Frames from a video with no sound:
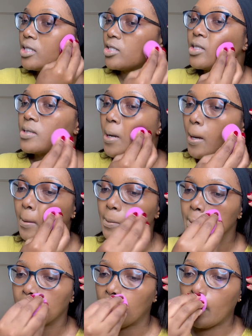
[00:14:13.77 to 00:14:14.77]
just helps
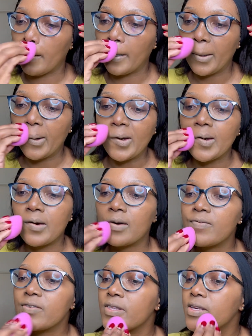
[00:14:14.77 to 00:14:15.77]
to get rid of
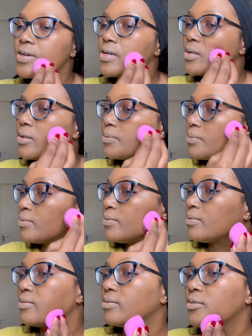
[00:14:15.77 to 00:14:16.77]

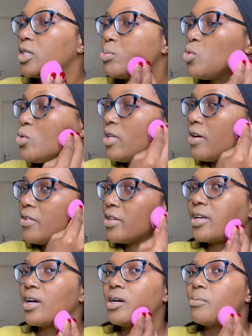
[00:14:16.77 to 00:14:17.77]
smooth
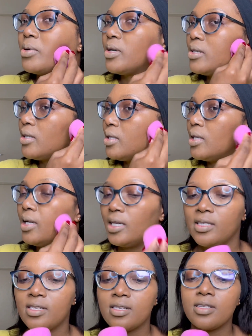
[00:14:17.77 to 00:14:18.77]
everything up.
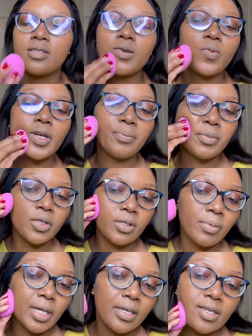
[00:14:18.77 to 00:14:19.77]
And it's a wet beauty
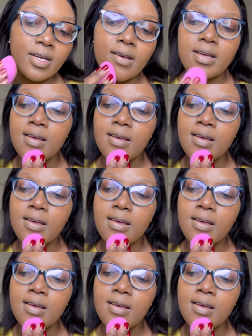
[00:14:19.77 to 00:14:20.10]
blender.